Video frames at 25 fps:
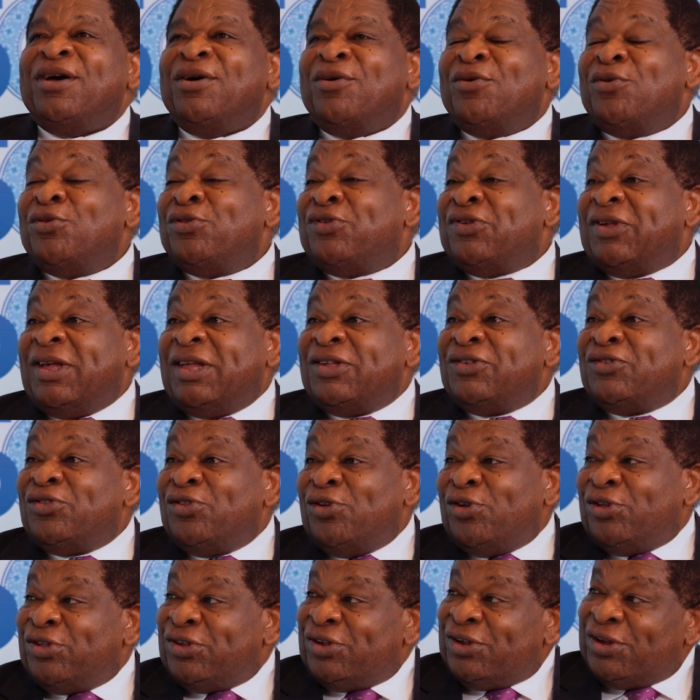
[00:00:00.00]
good sense,
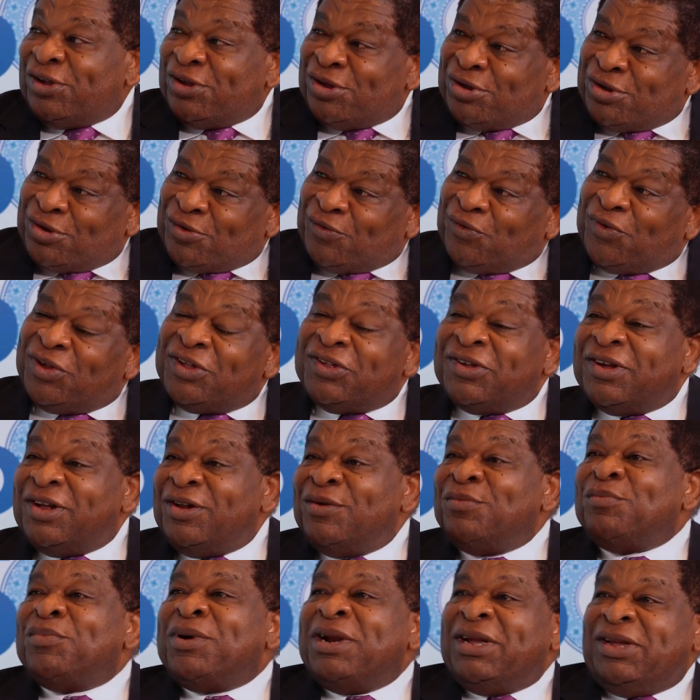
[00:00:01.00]
not
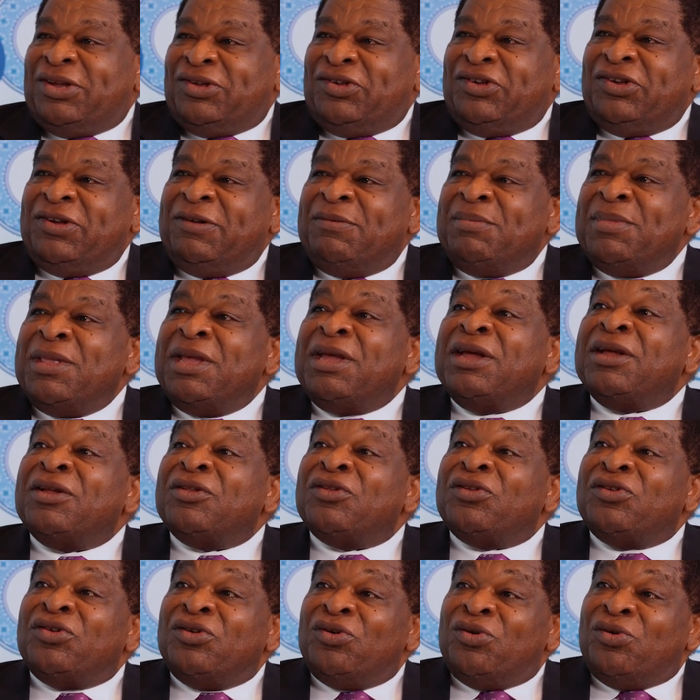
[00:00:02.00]
physical bridge,
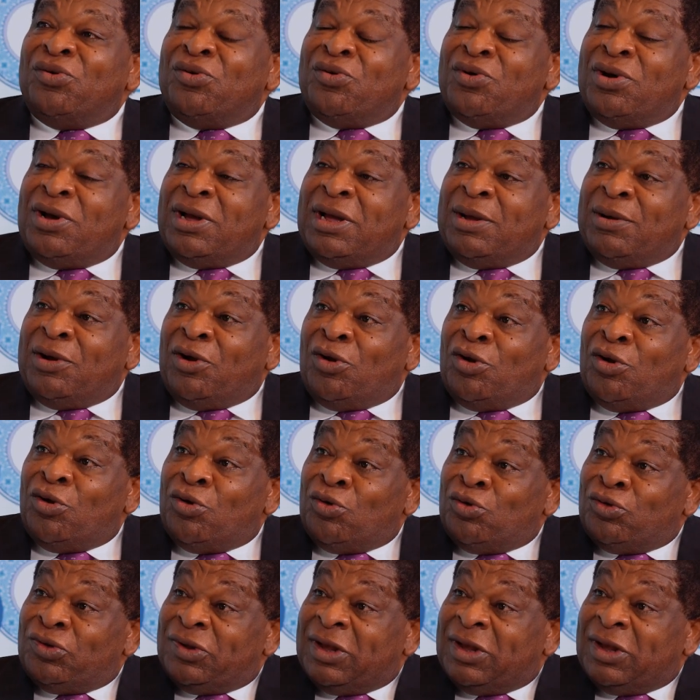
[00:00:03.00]
to close